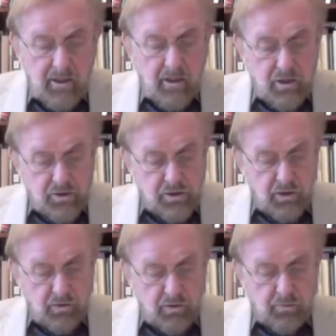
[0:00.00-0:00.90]

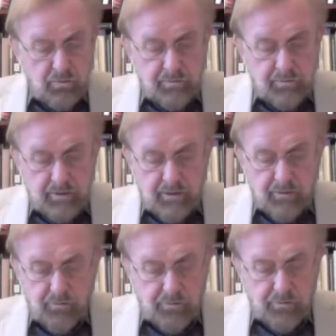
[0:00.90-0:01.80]
So,
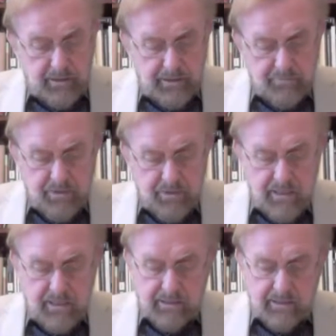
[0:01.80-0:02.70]
let
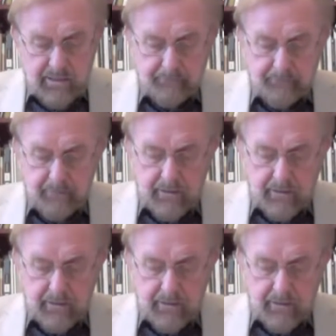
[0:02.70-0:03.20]
me um,